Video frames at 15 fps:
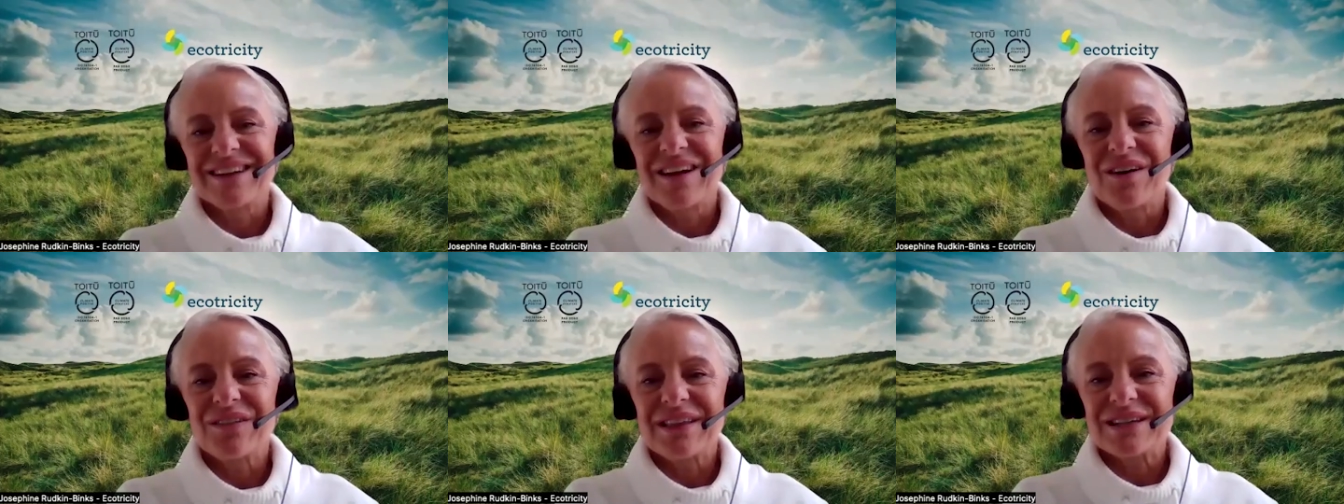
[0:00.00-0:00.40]

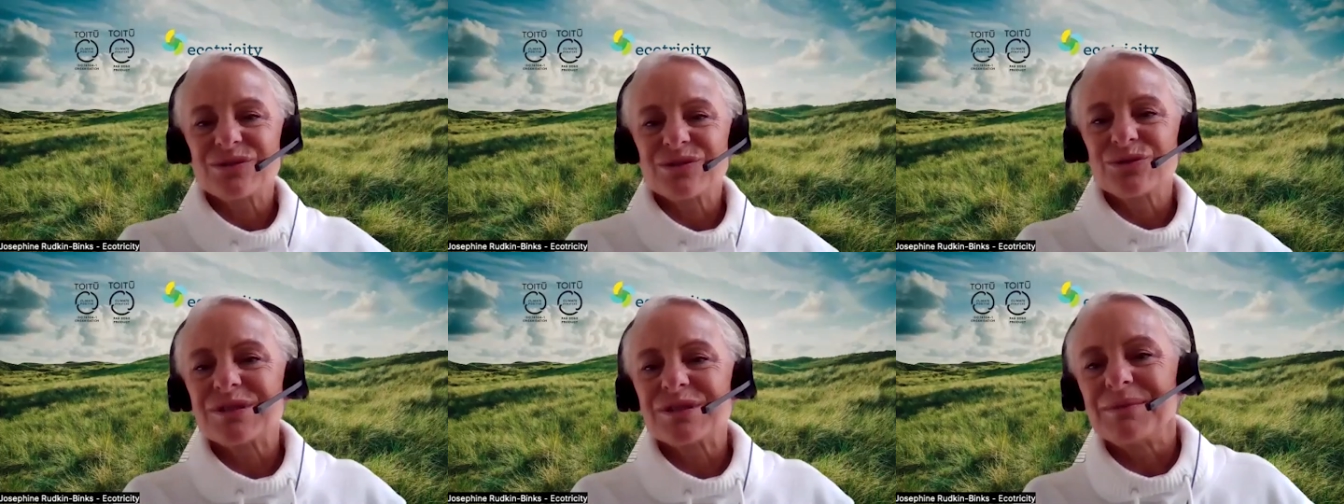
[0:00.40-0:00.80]
Oh, that's
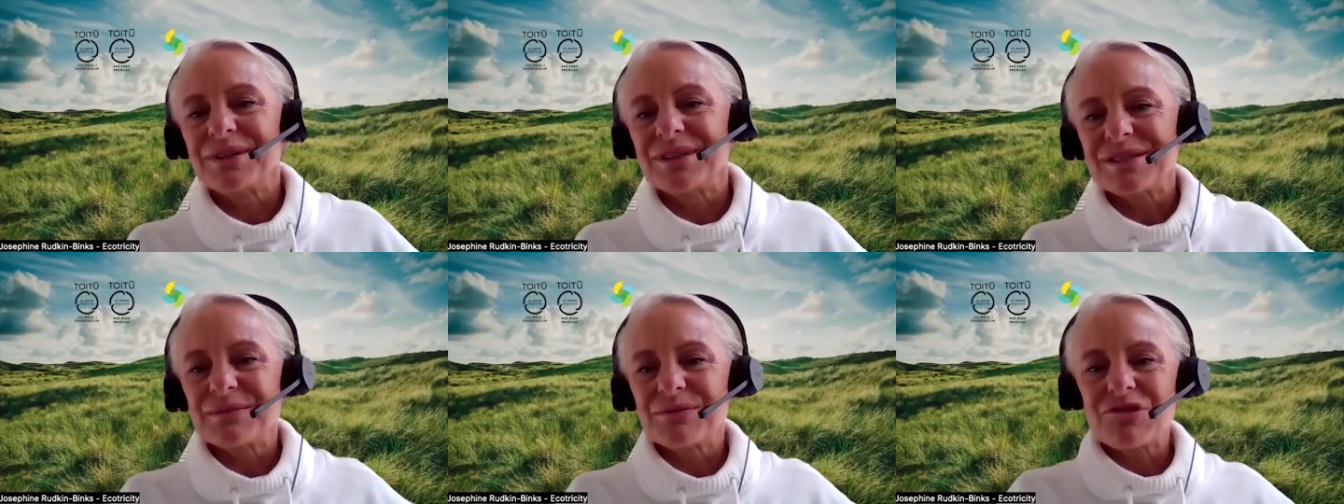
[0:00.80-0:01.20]
awesome. And
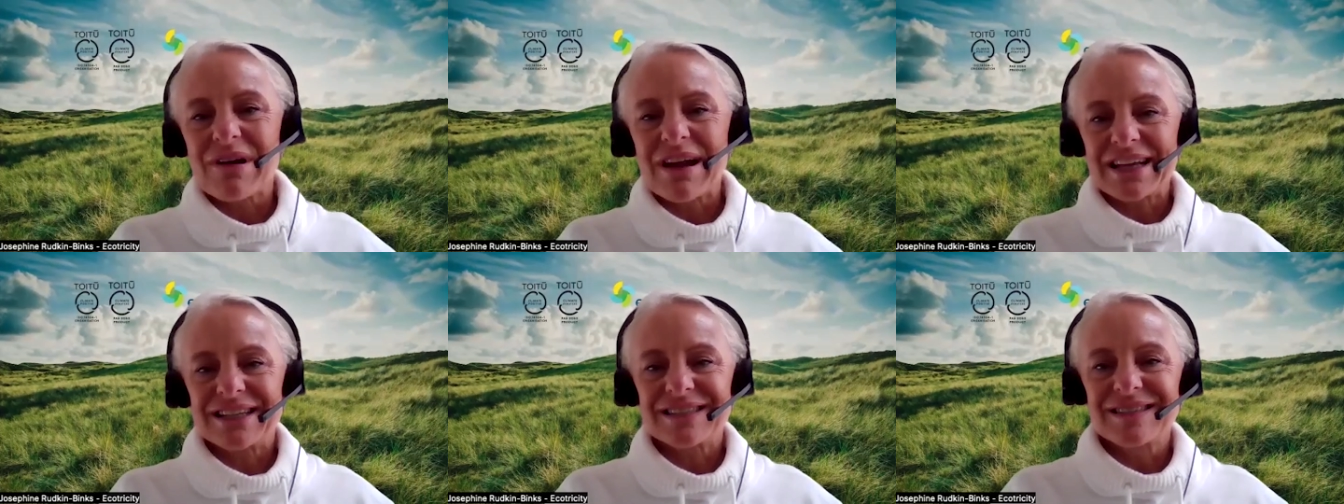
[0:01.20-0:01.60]
some
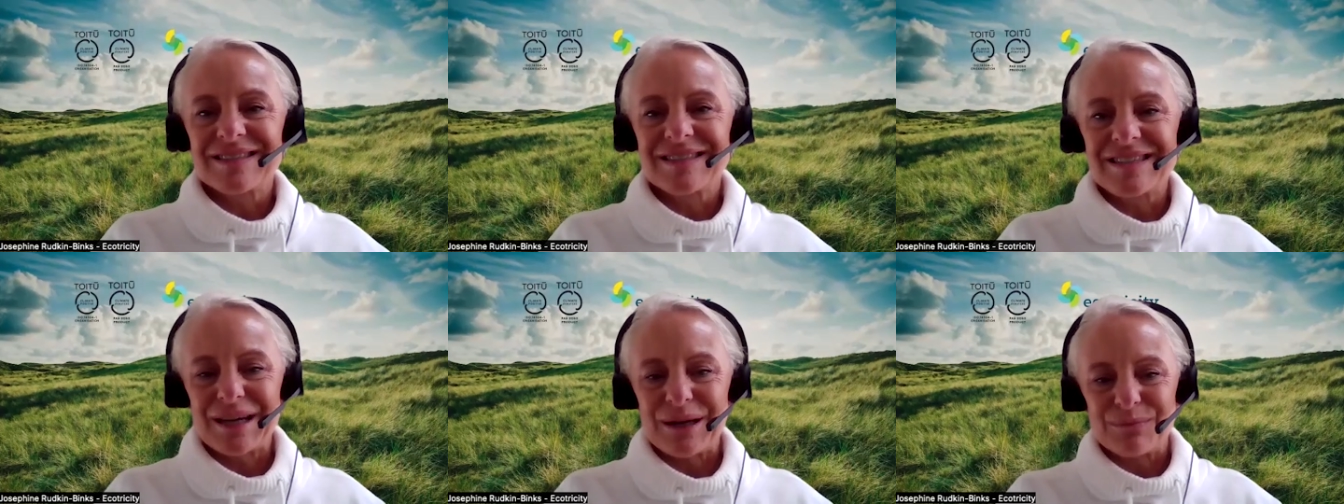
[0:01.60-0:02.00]
great
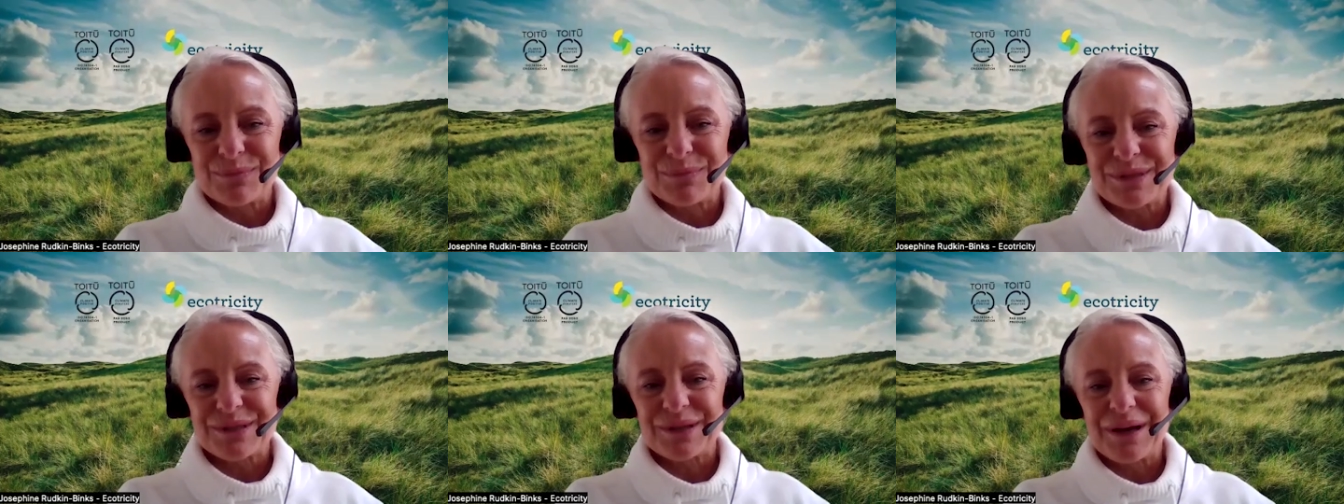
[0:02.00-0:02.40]
tips